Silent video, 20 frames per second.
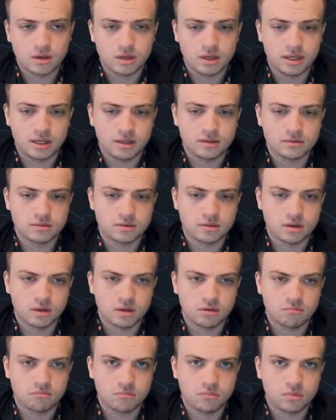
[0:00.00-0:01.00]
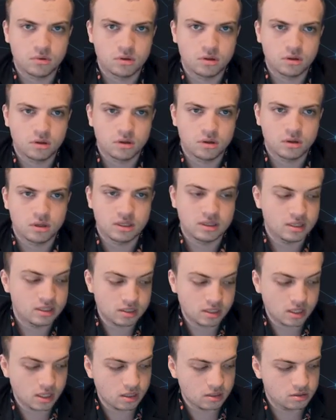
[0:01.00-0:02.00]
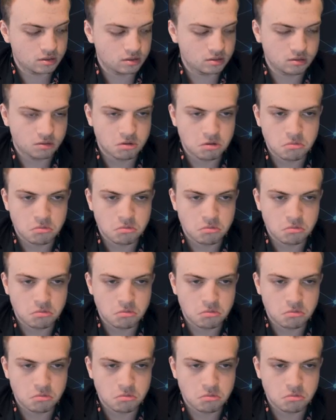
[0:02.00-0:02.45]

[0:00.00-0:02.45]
And in this case,